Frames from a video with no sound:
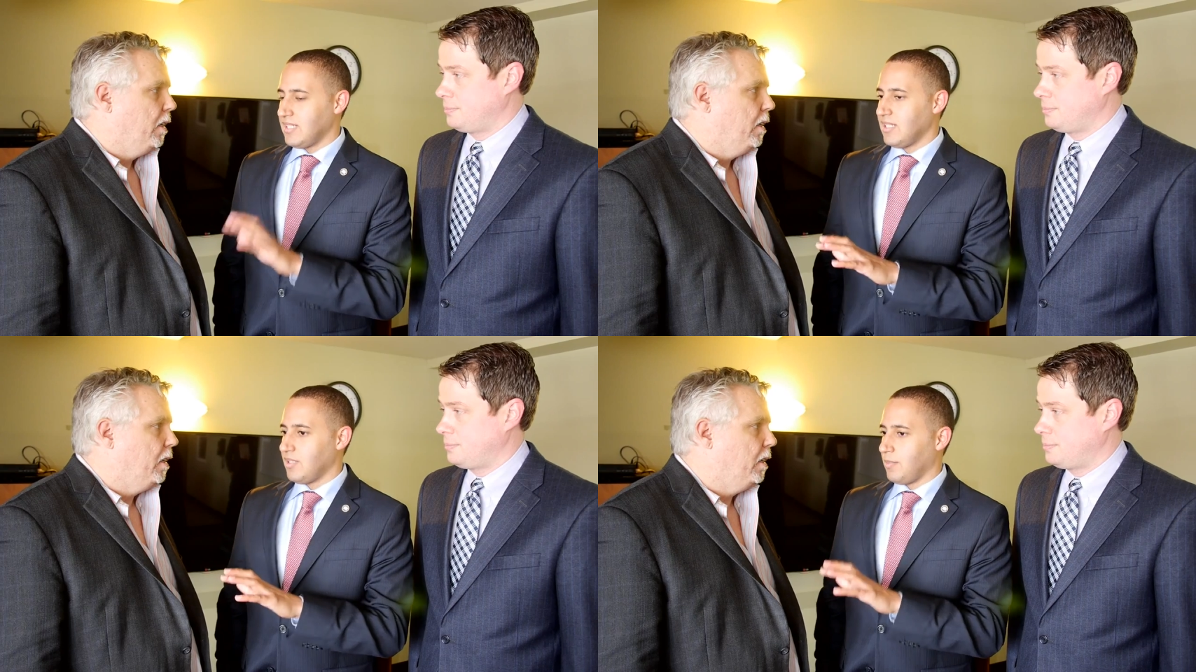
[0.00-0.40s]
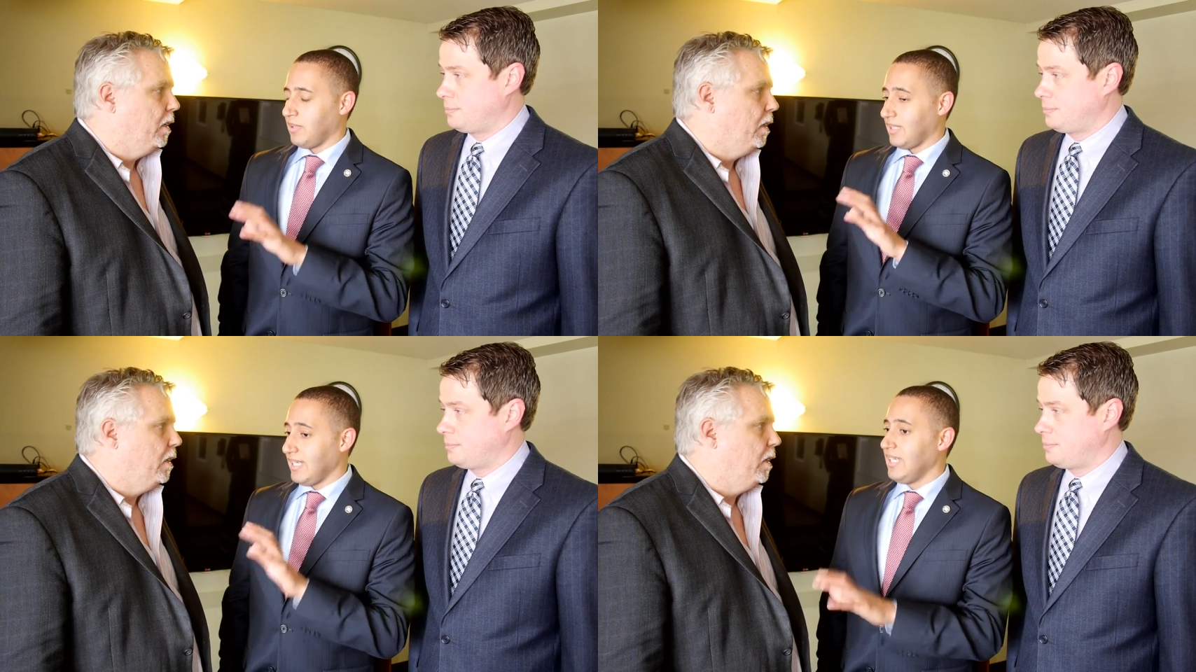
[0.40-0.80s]
Speaker 1: easy to
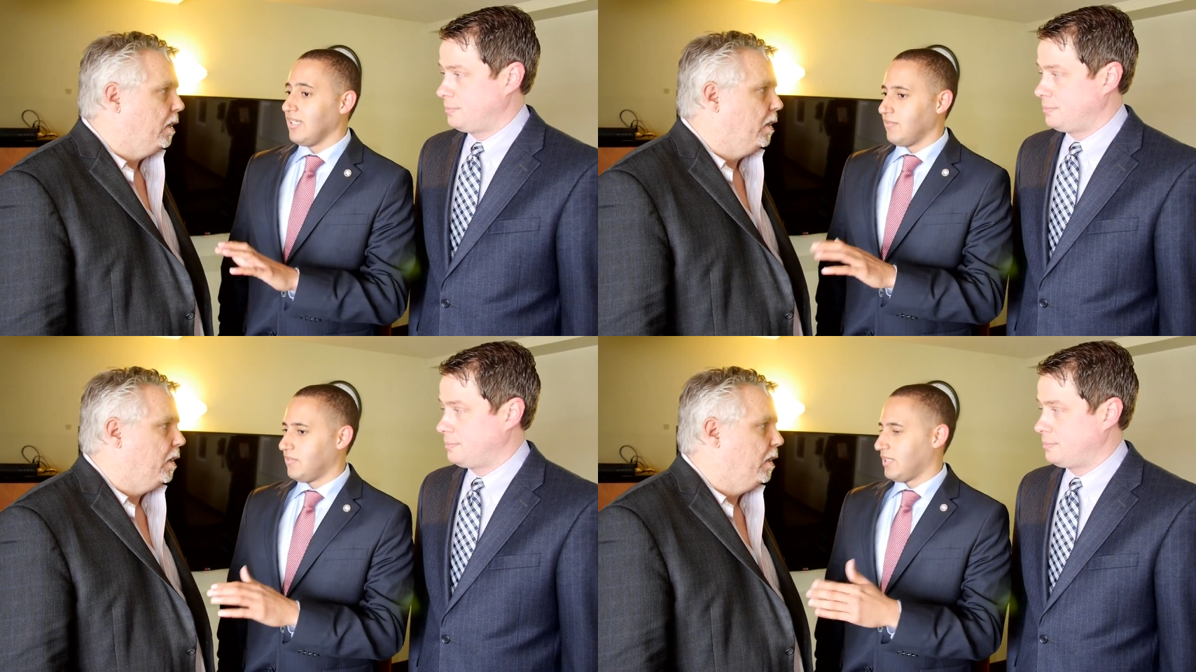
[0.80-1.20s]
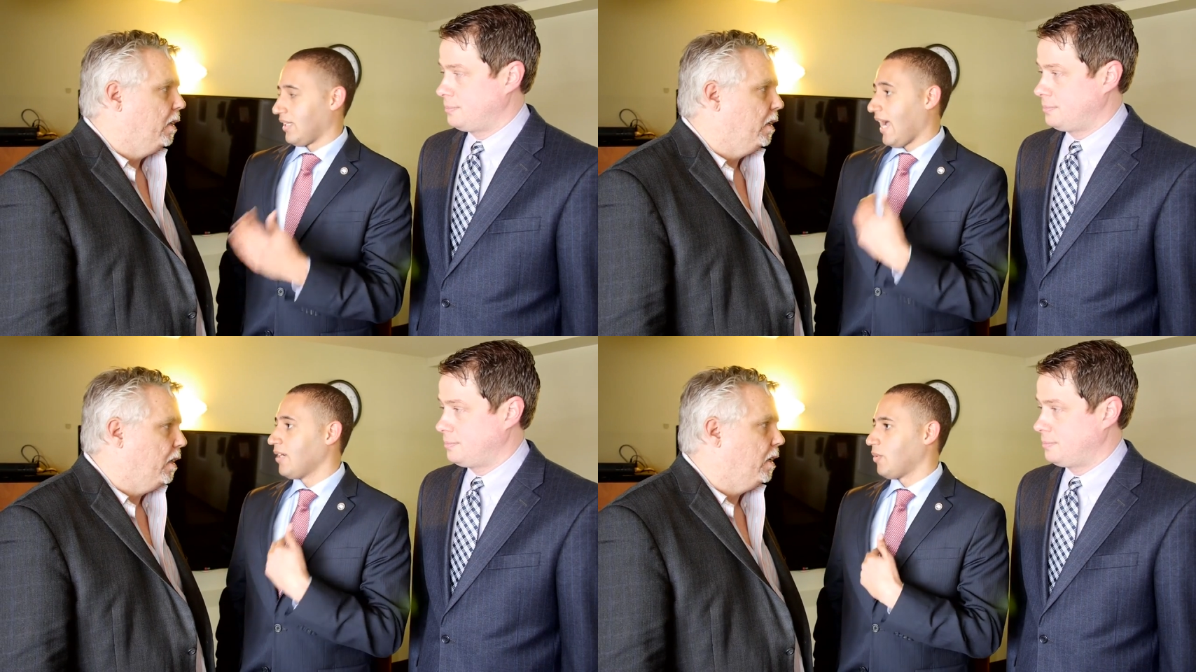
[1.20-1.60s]
believe, to
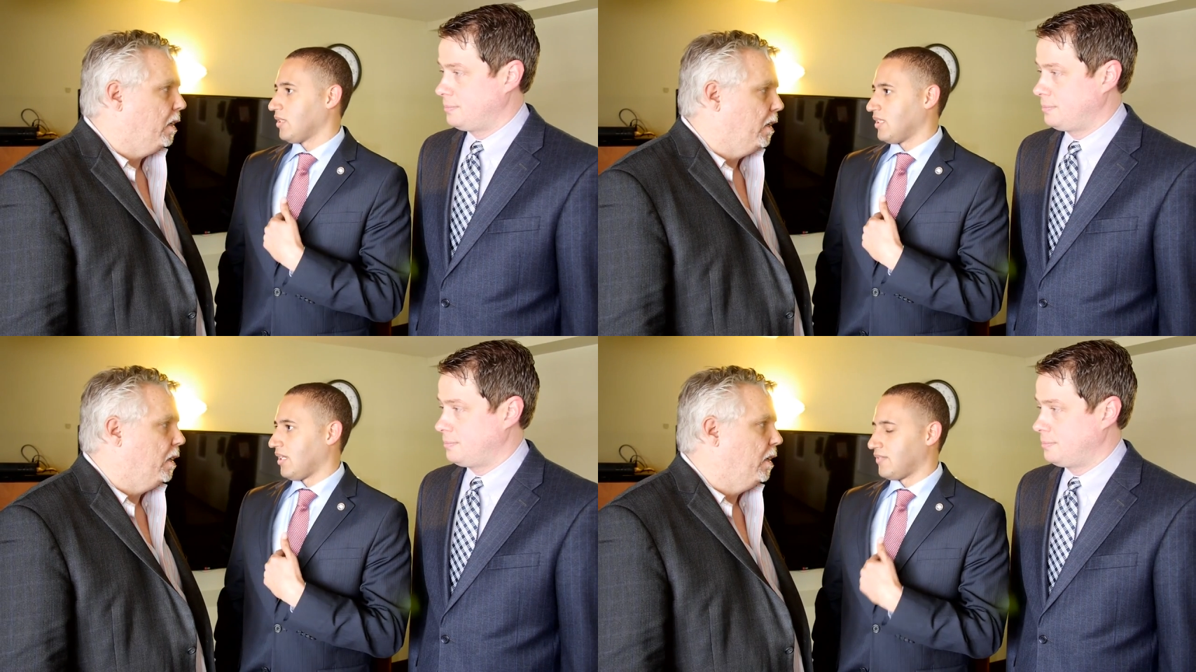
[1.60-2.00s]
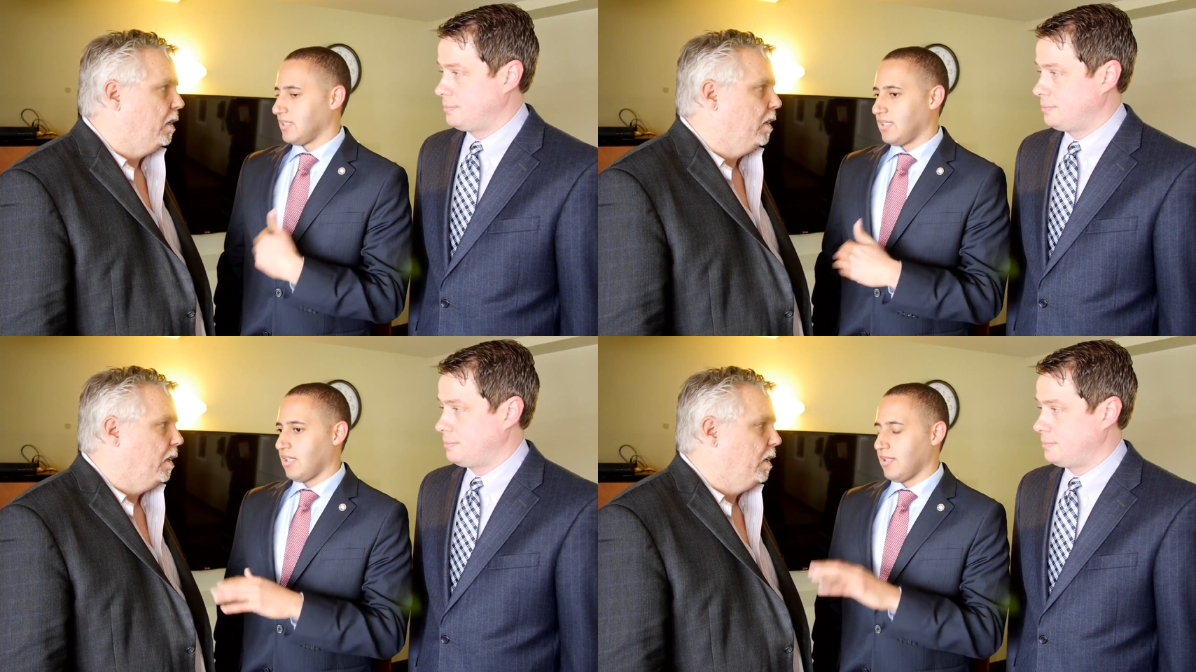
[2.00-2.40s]
lie to ourselves
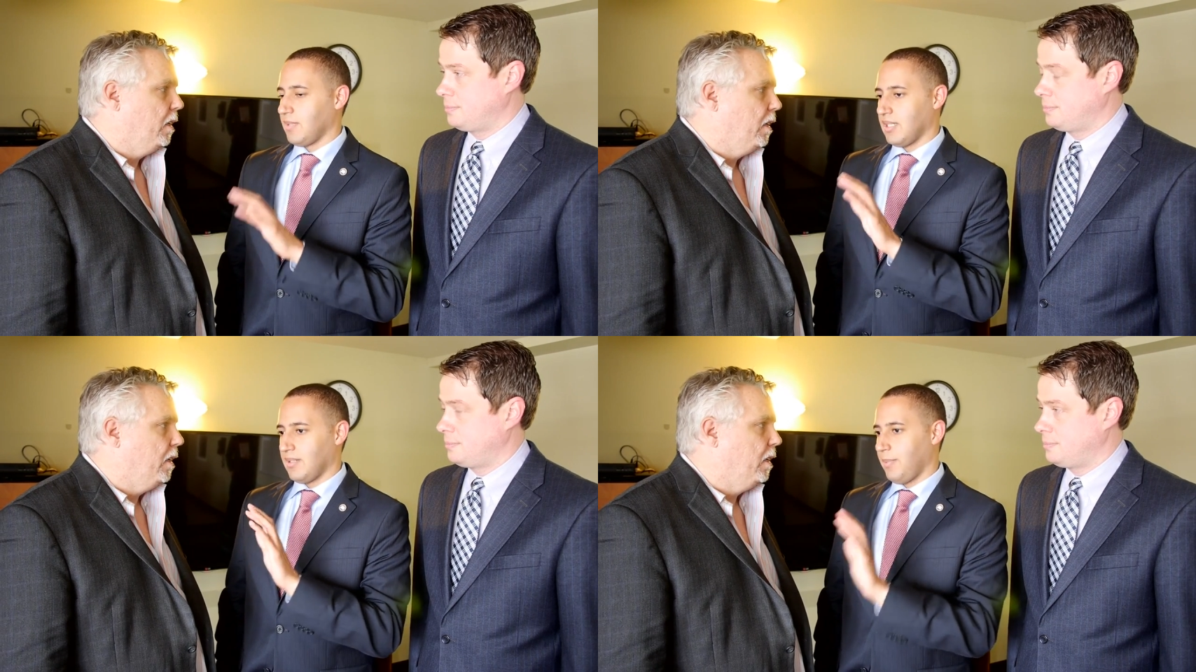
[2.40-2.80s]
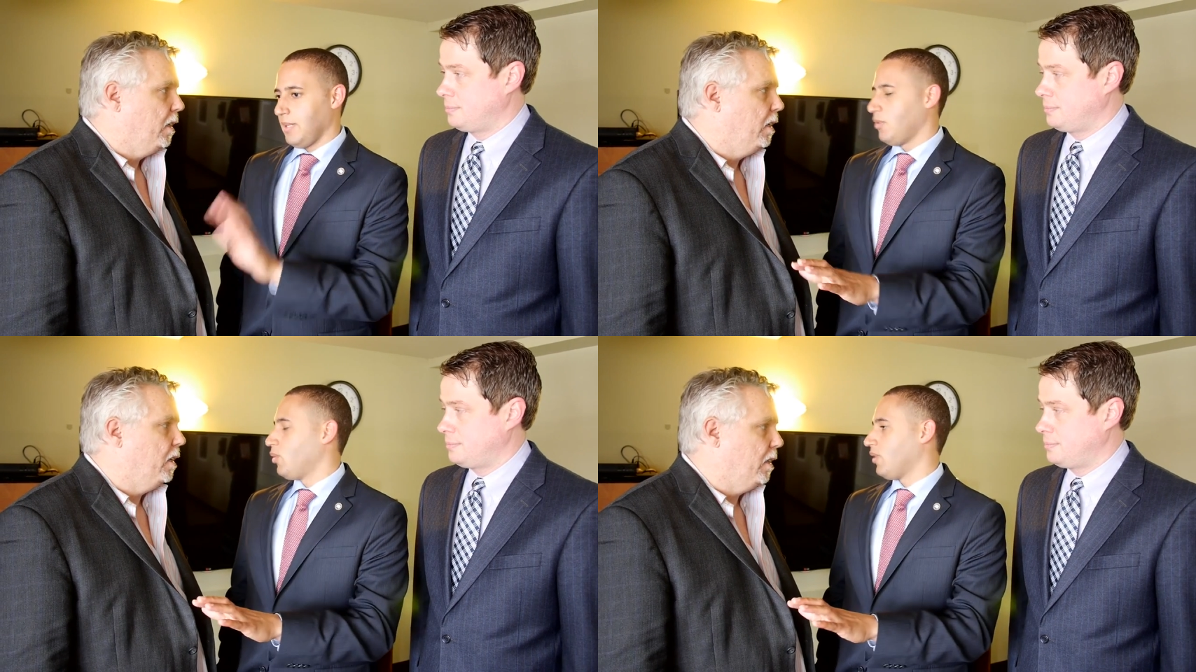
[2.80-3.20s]
and tell them that the
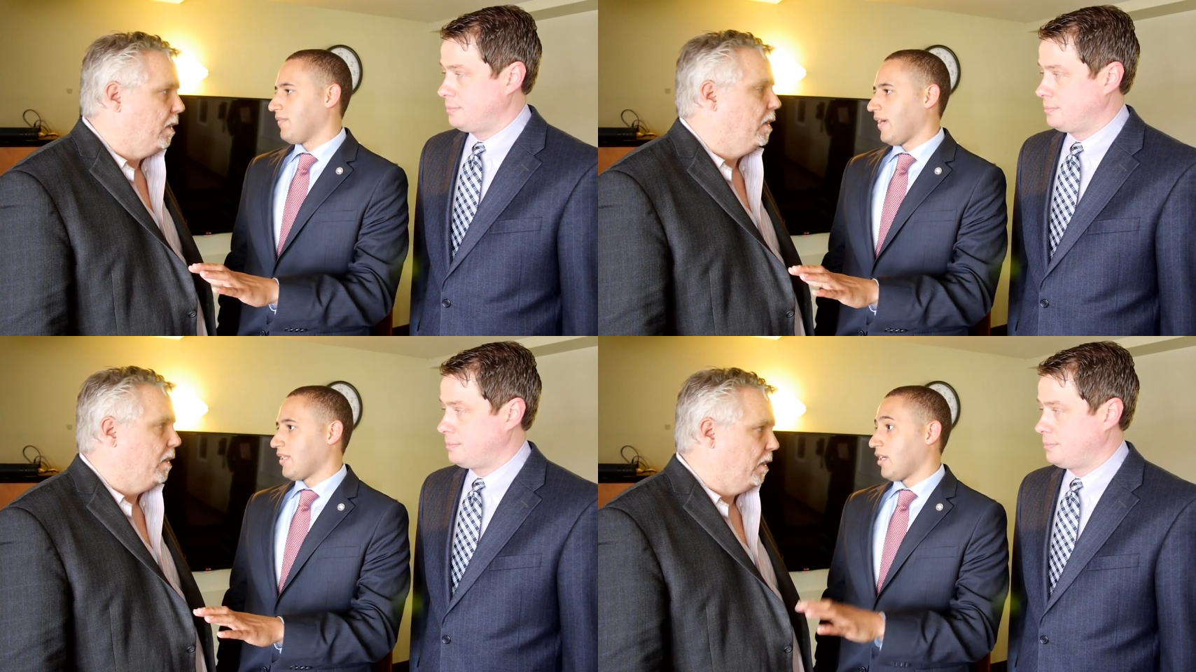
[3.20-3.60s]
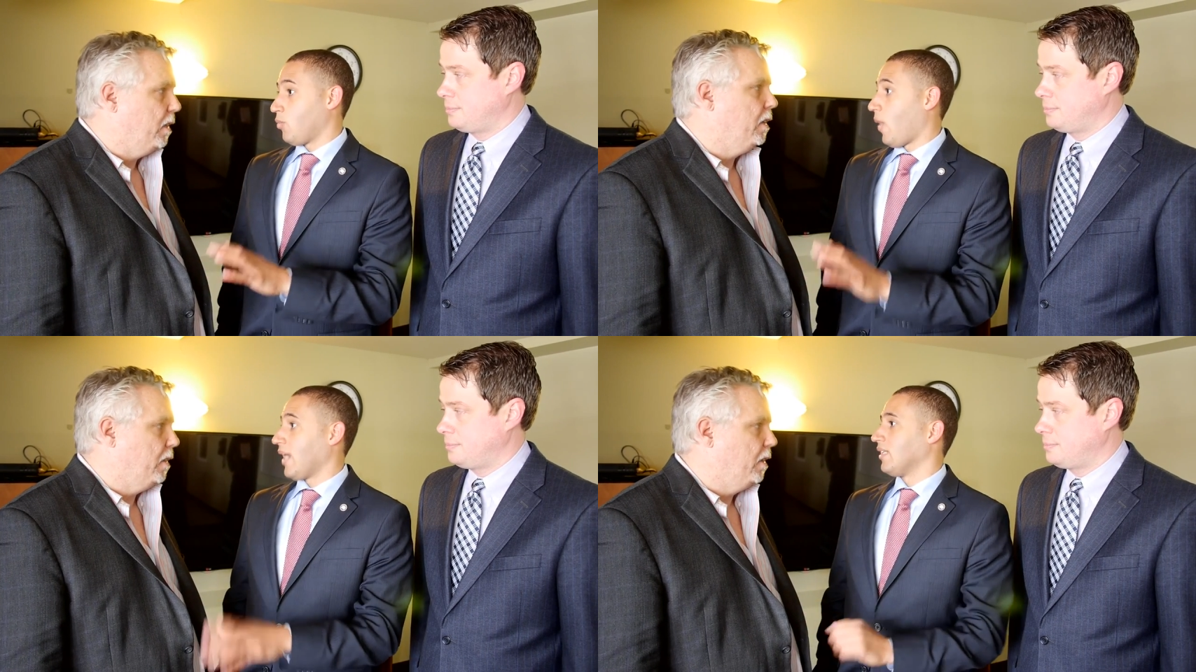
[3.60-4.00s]
people who live out there
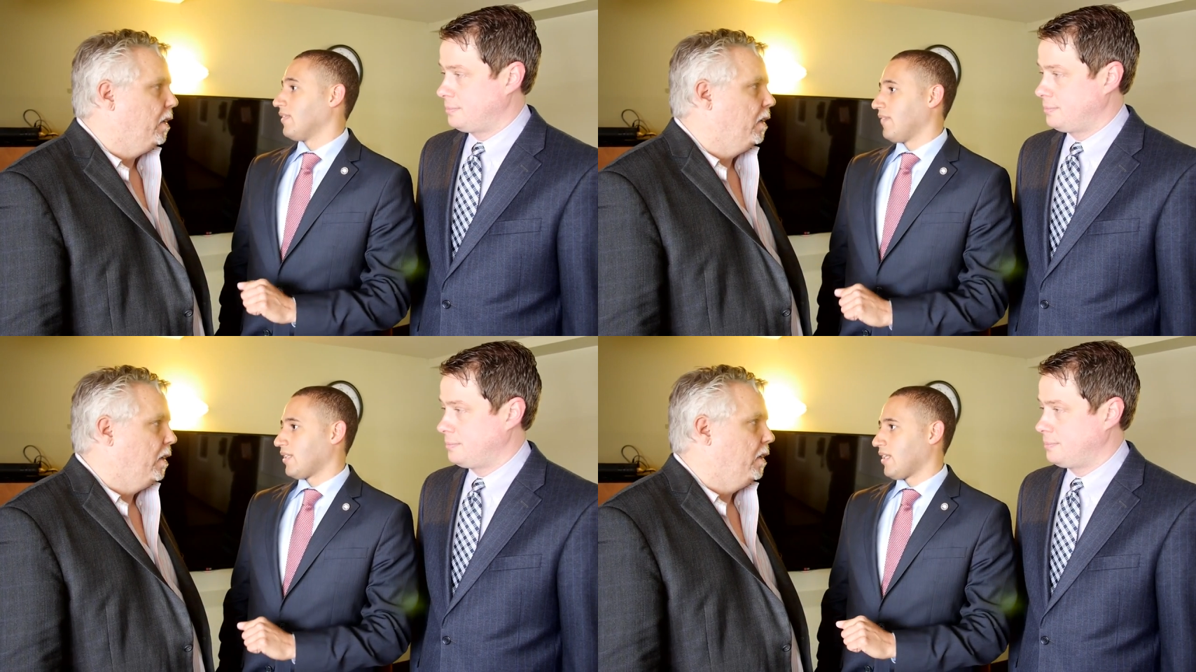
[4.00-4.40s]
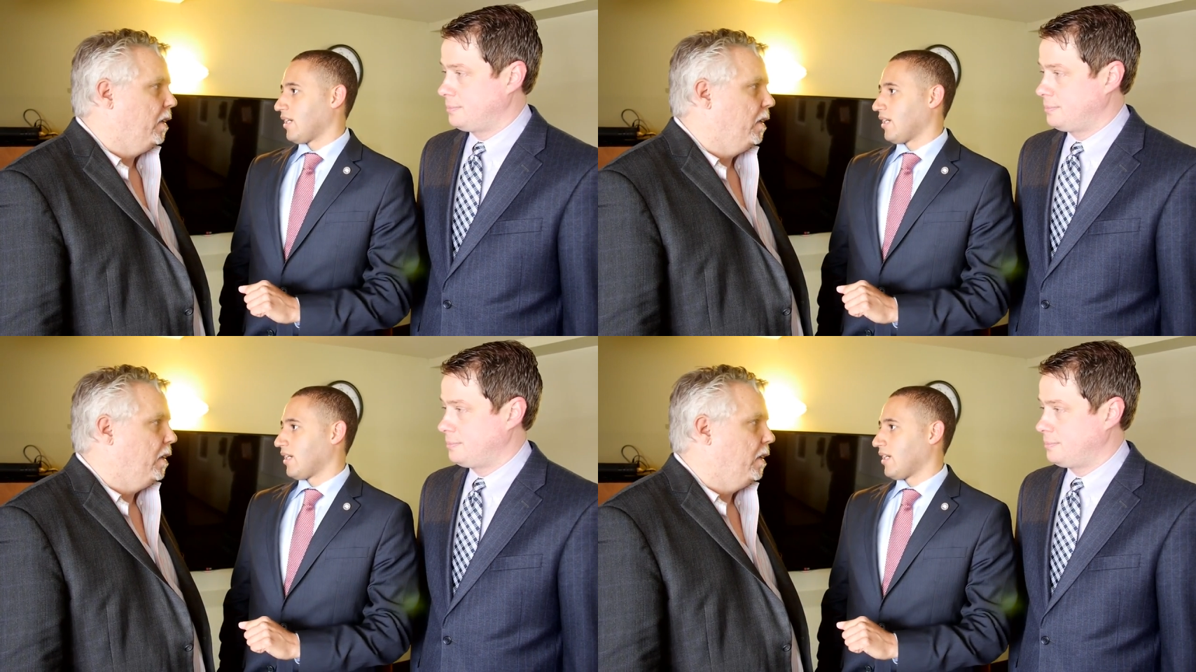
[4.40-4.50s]
want to live out